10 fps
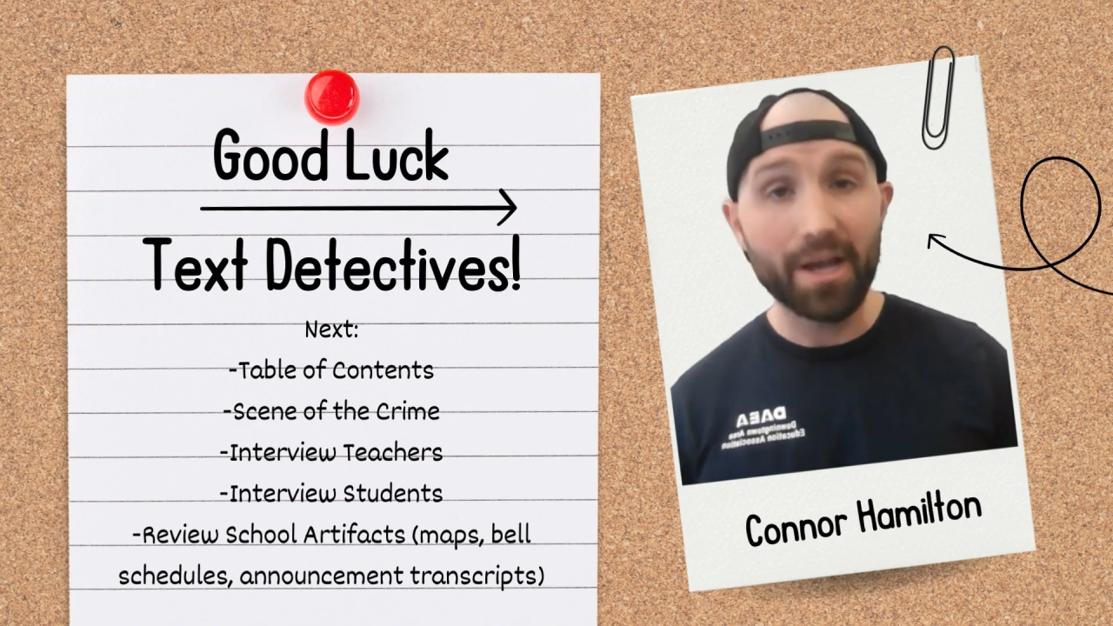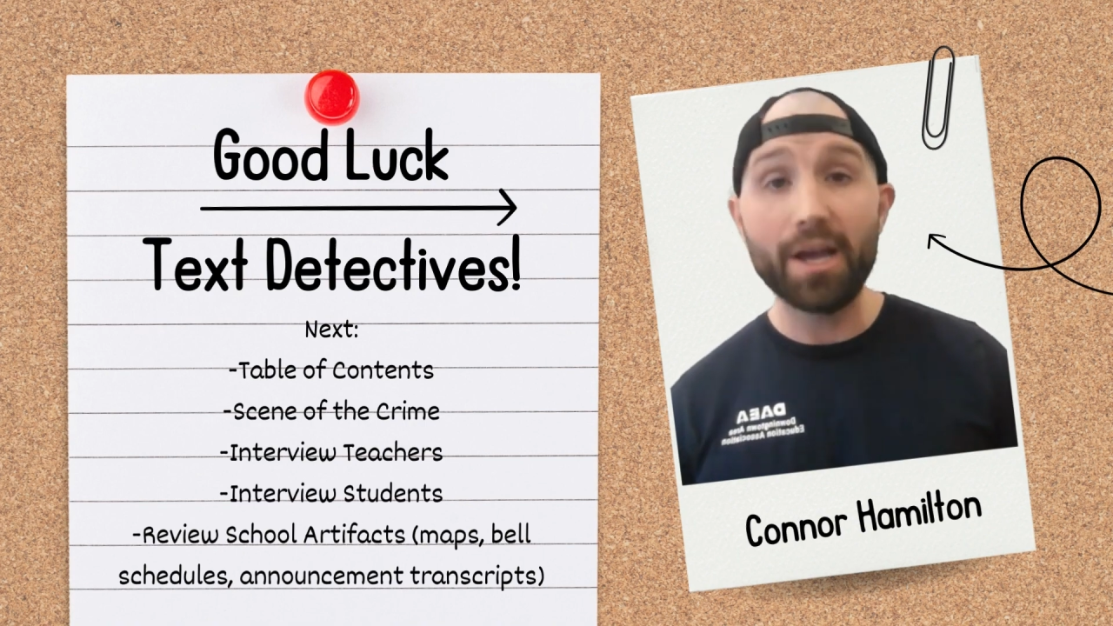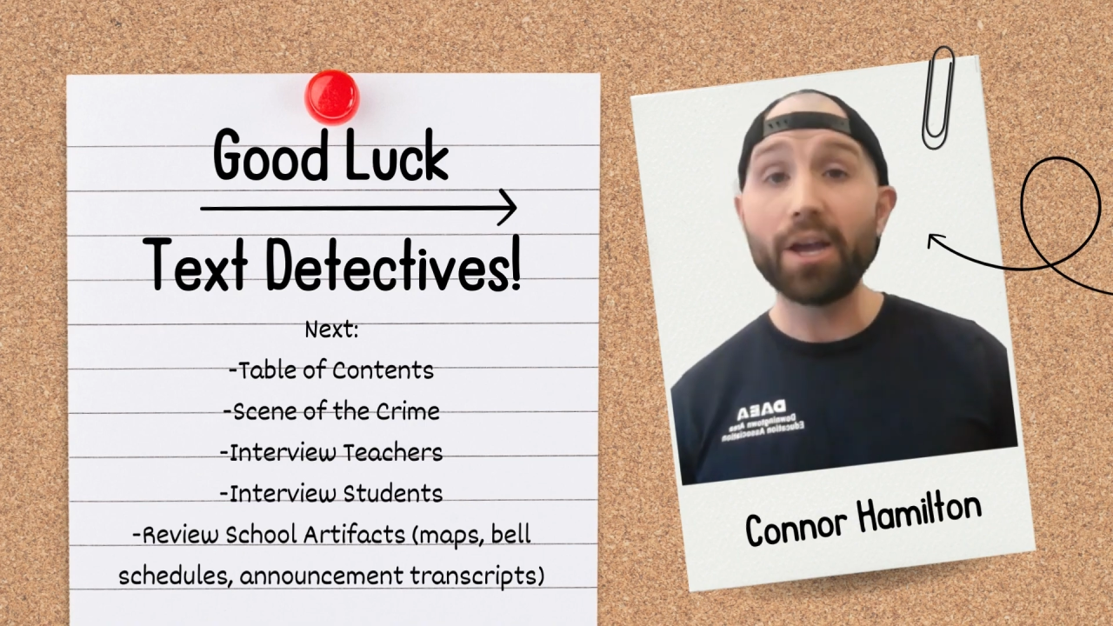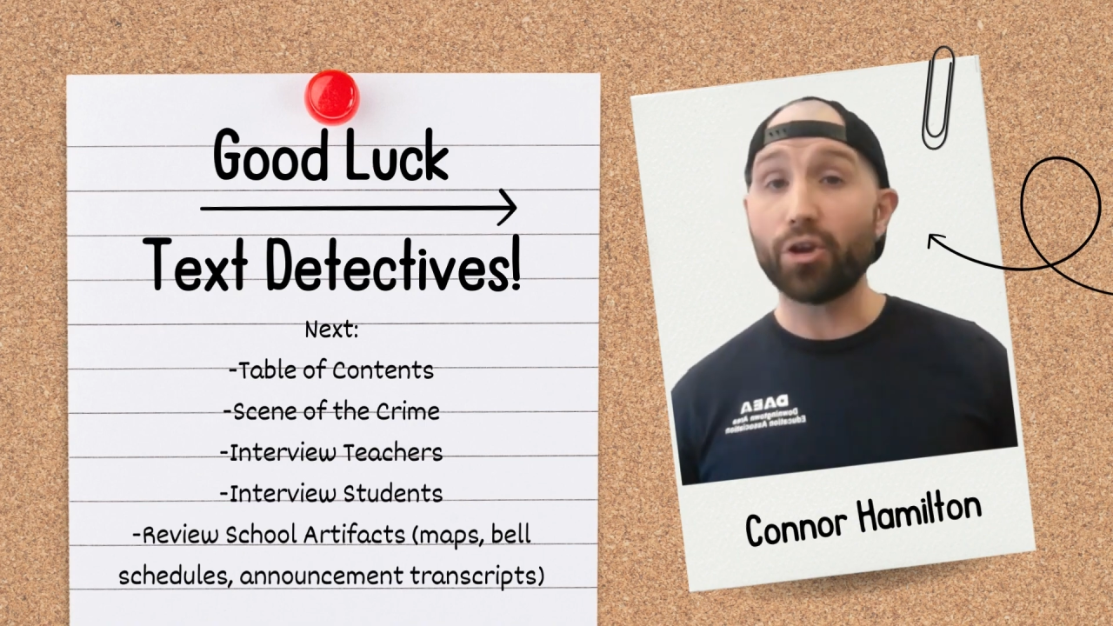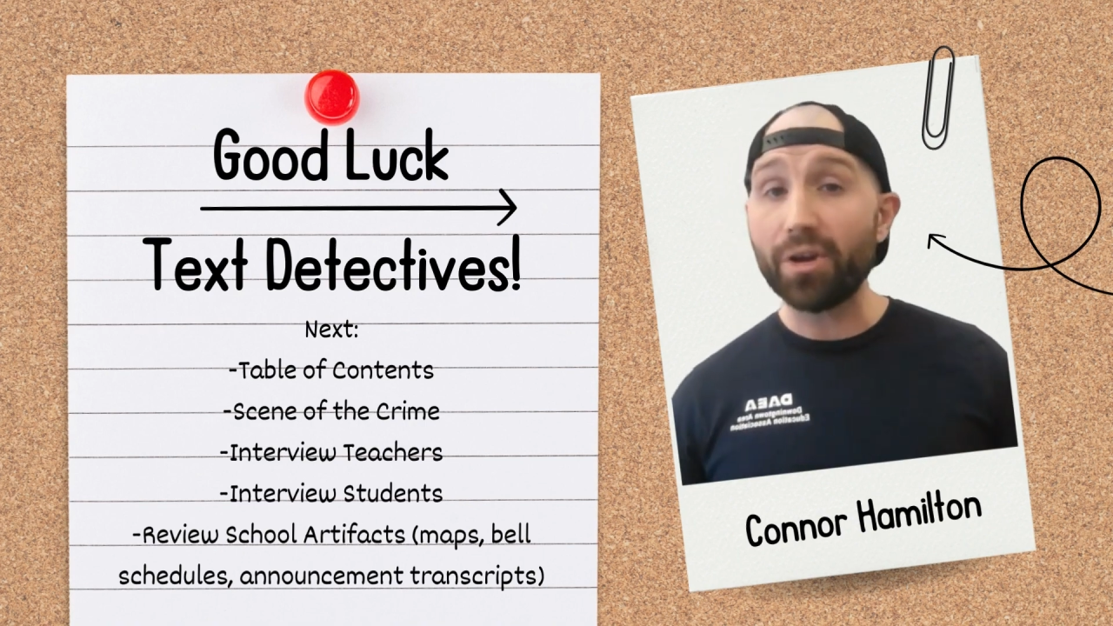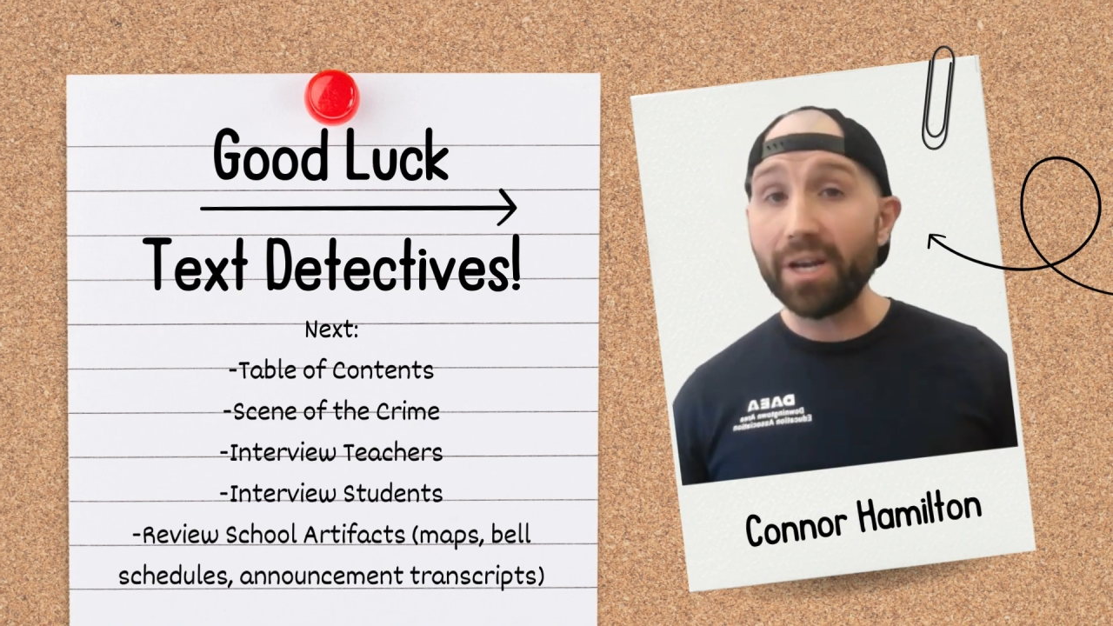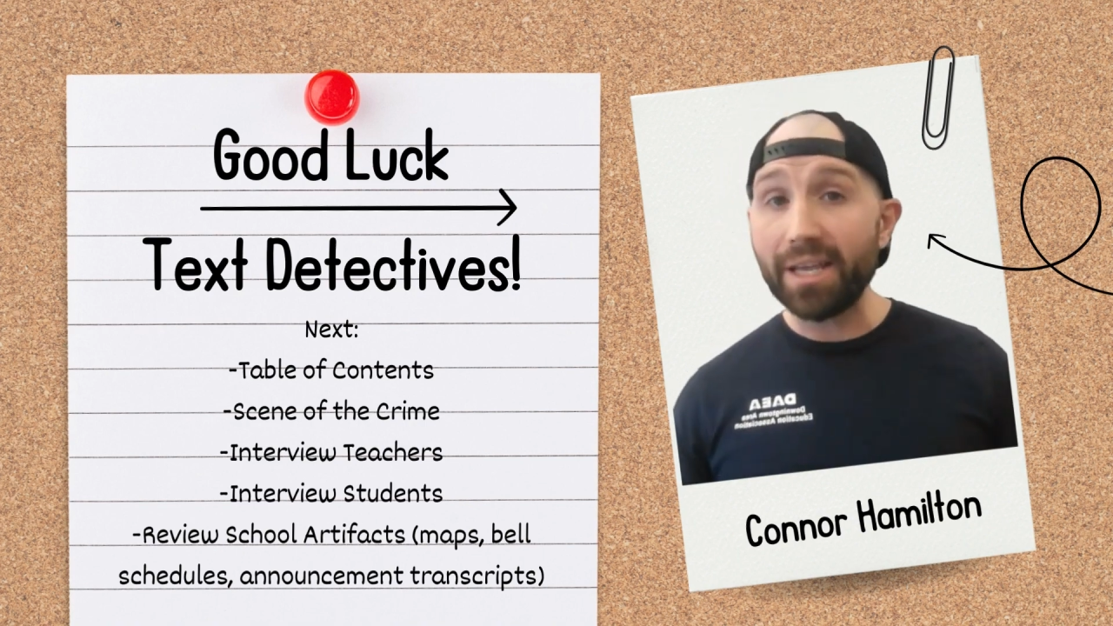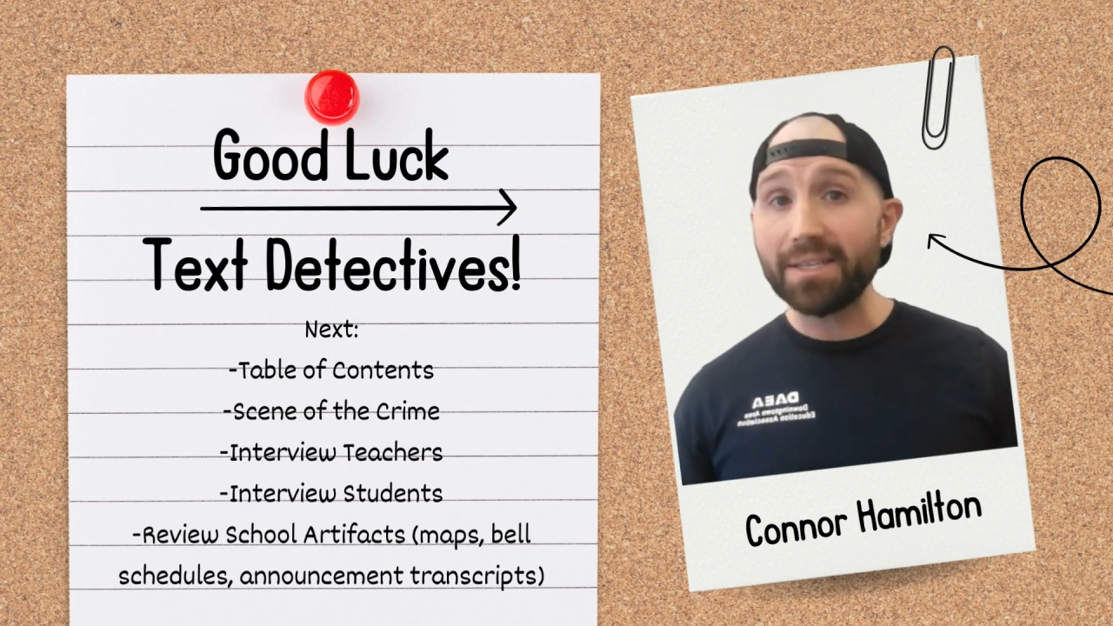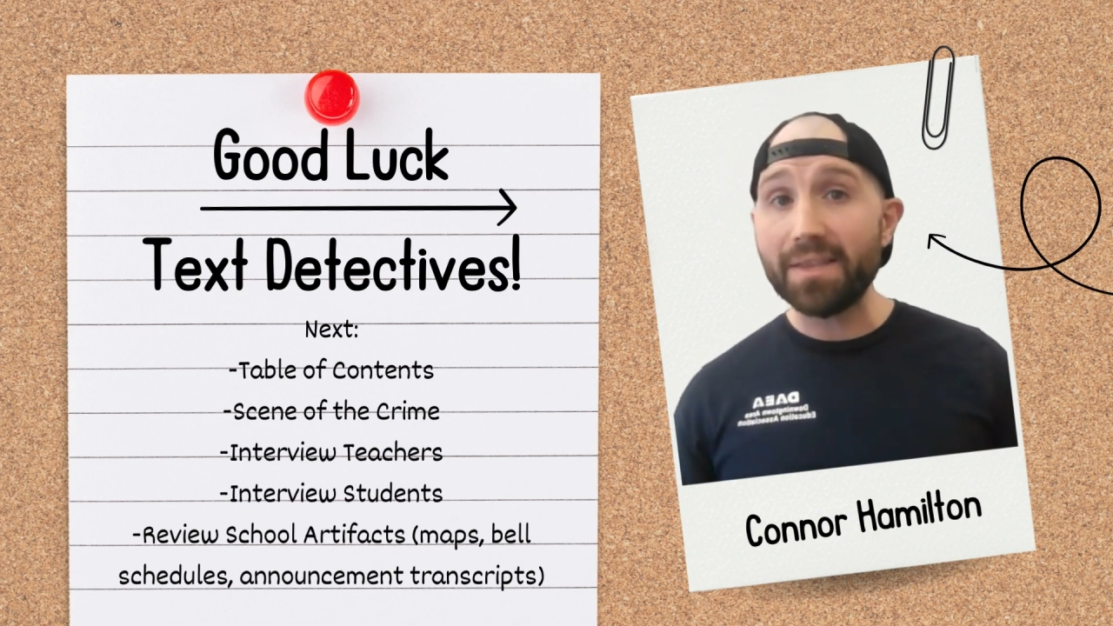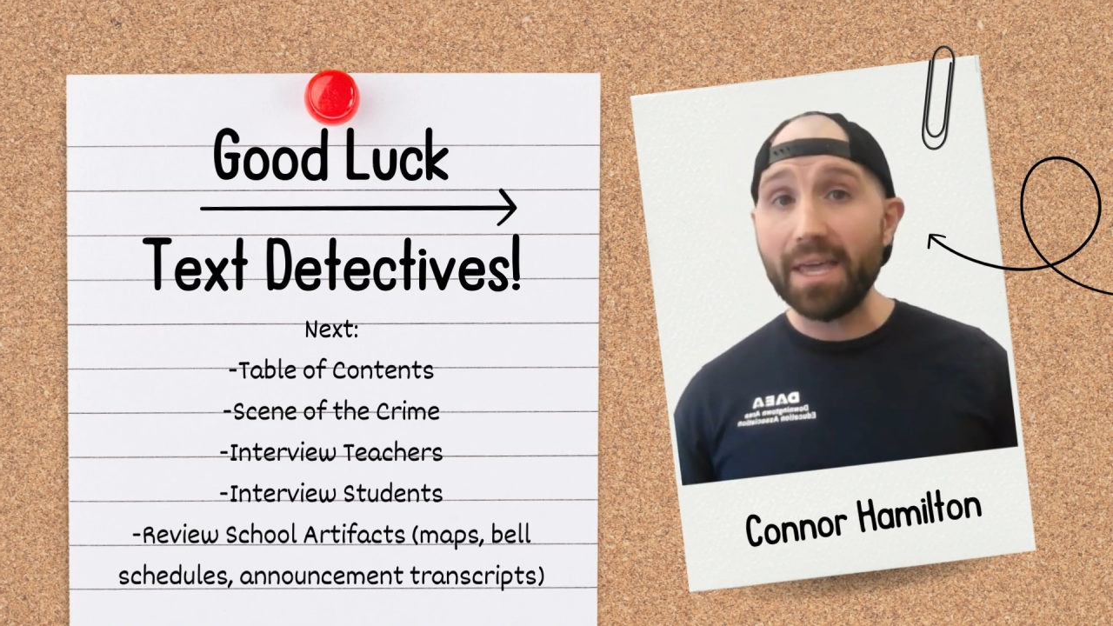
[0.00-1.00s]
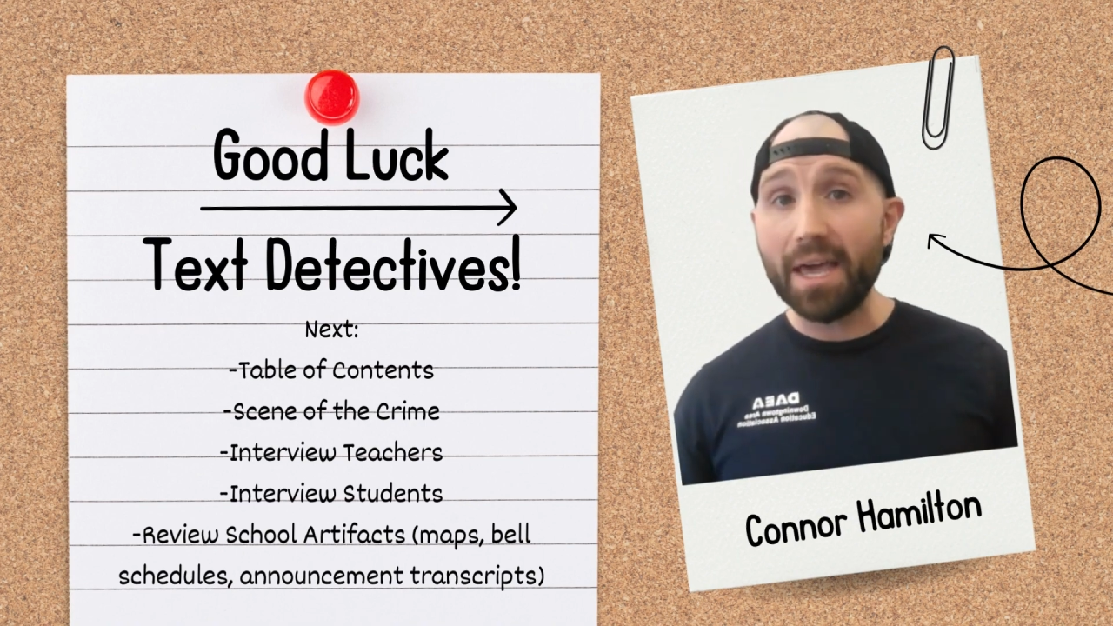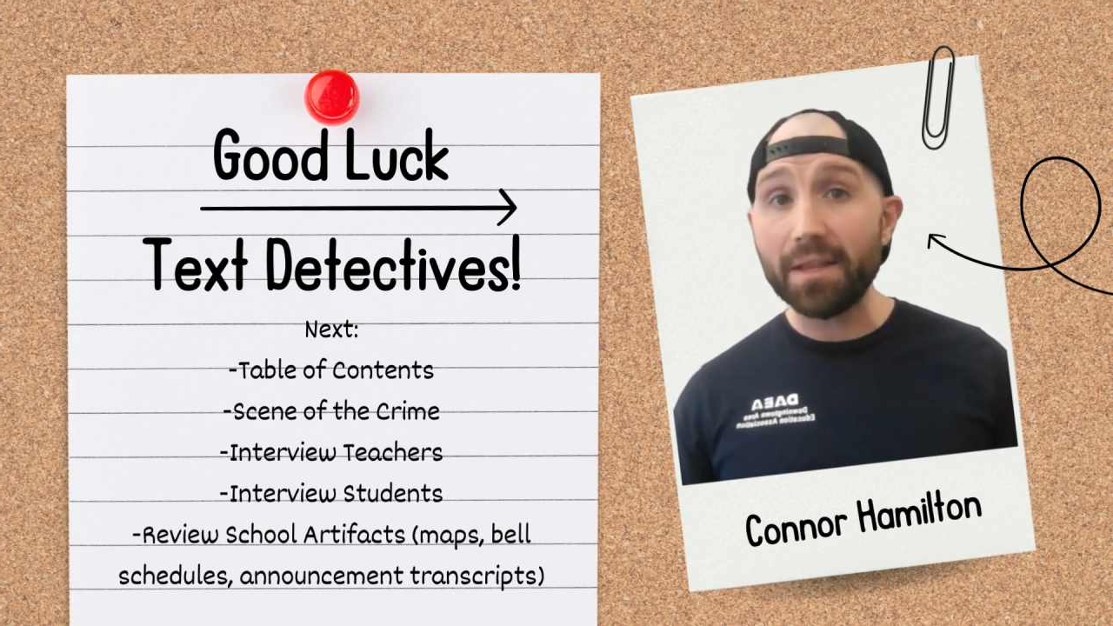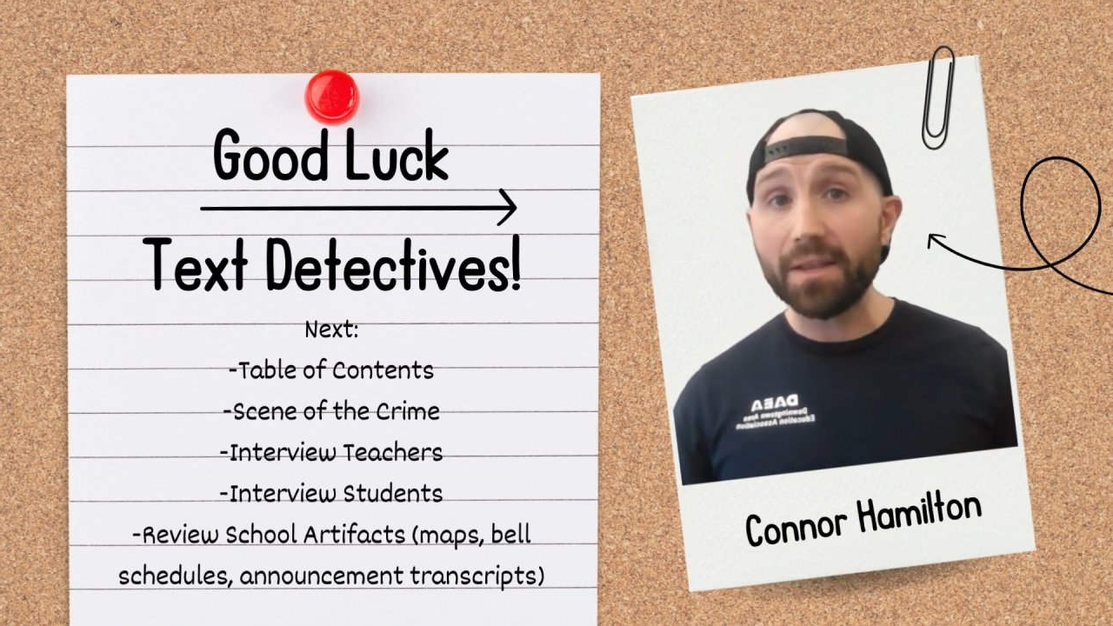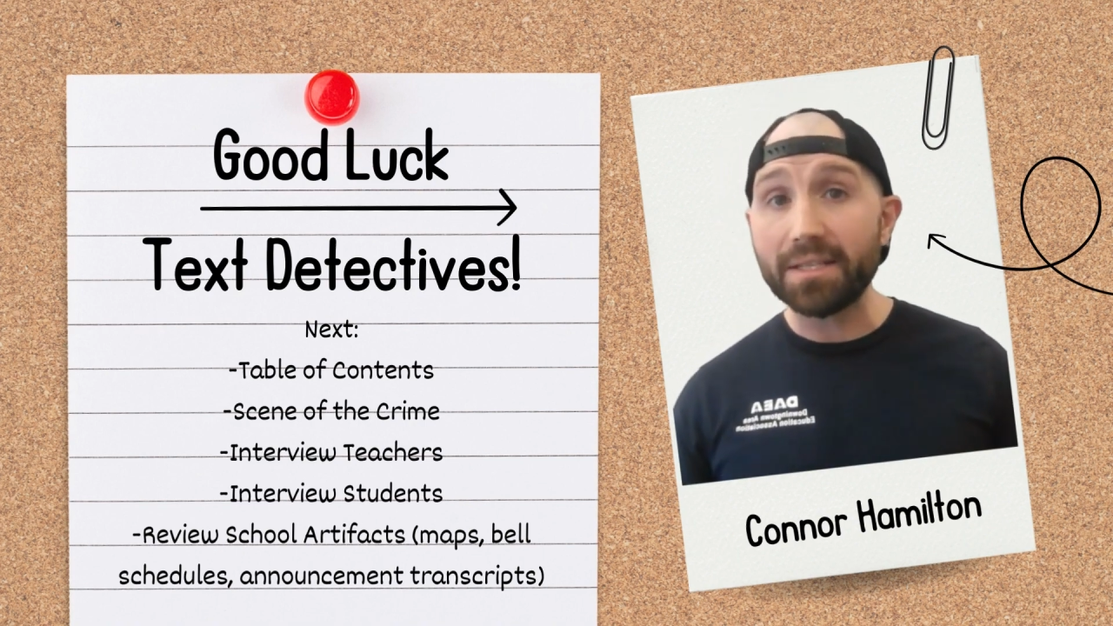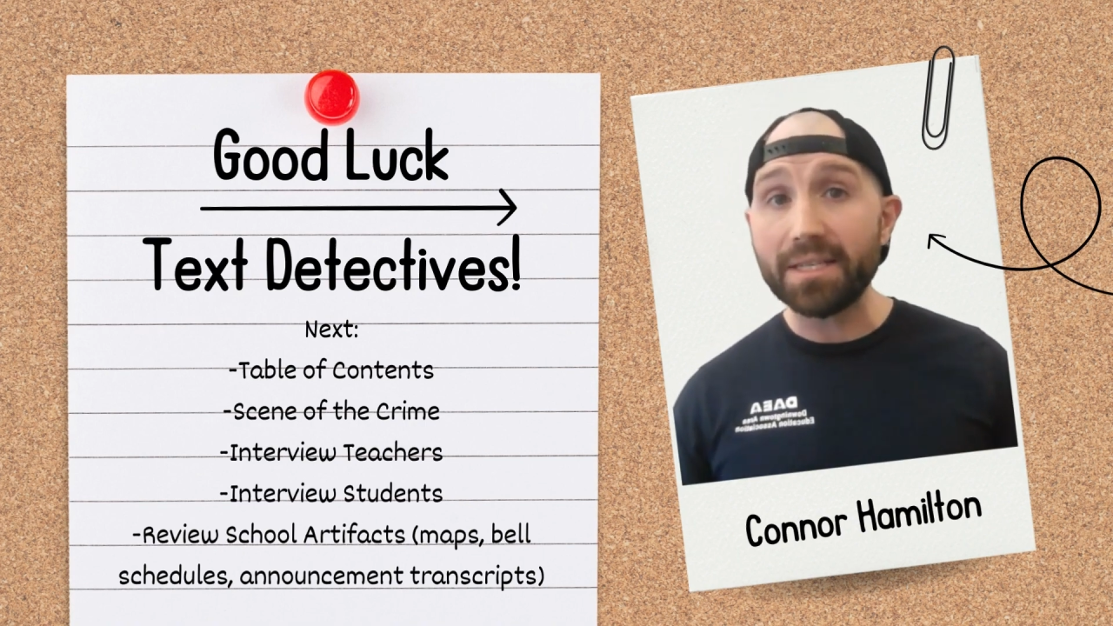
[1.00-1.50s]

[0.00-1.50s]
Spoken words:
You're going to get to the end of this